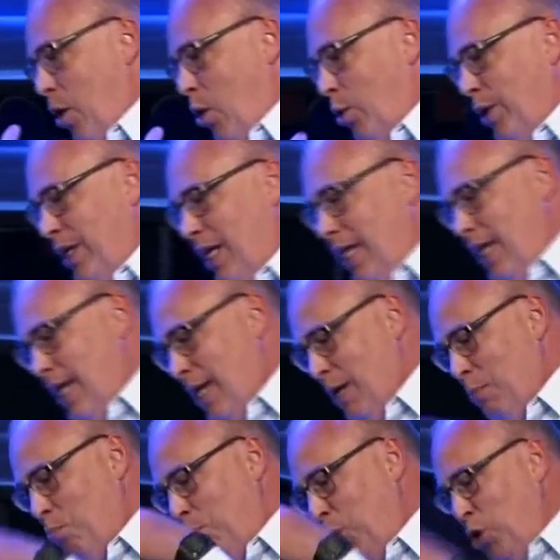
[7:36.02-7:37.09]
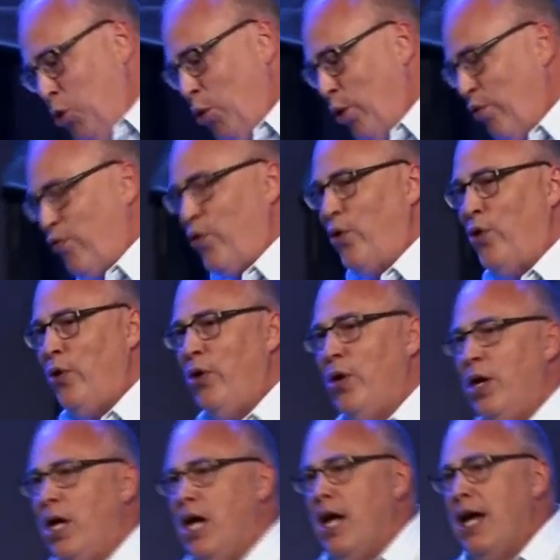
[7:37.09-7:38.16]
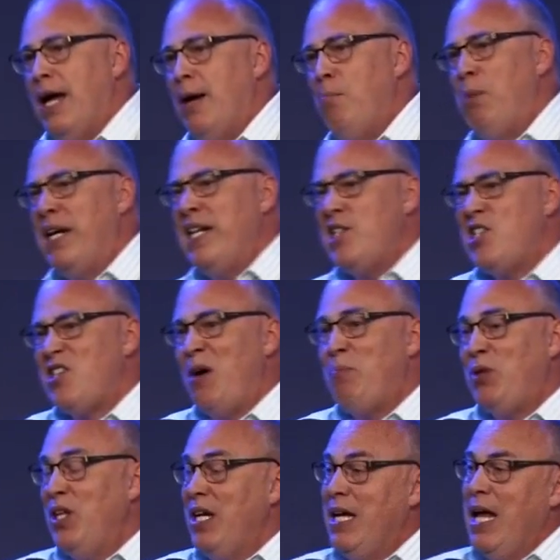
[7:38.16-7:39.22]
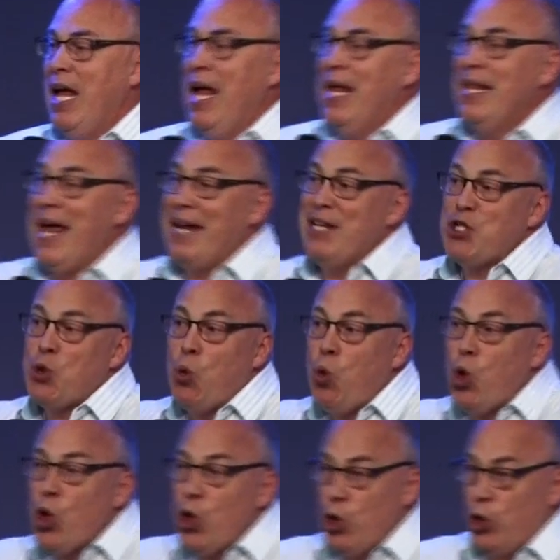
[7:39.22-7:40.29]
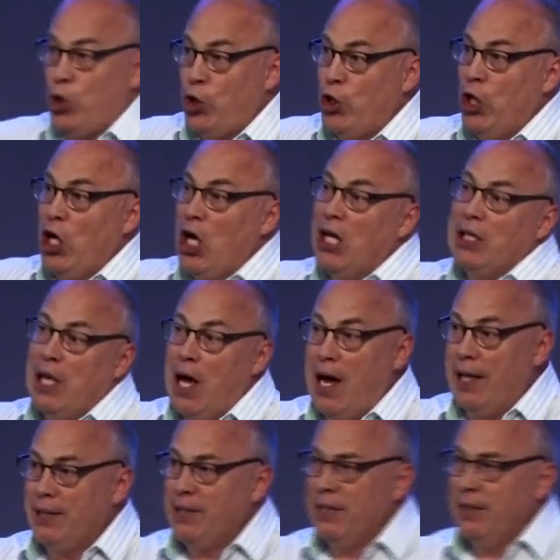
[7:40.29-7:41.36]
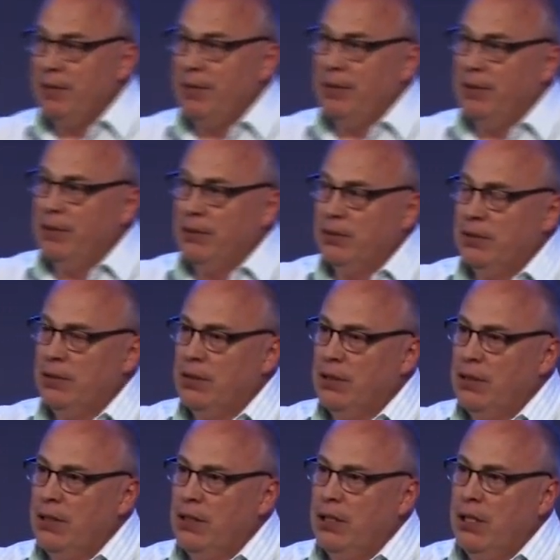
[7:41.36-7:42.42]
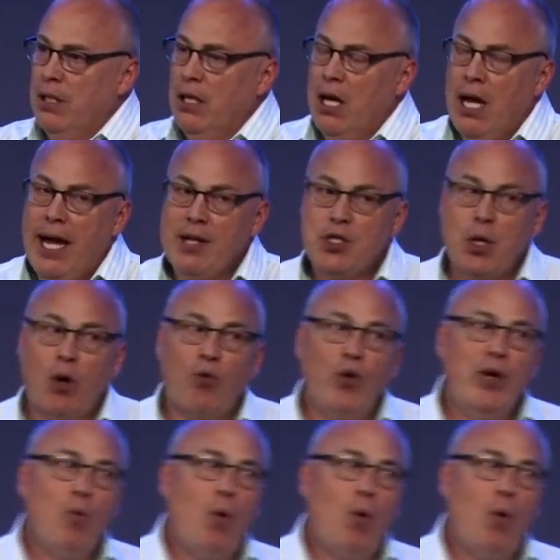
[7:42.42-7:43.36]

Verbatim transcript: only beautiful, but it's something that is worth a lot. And so, if we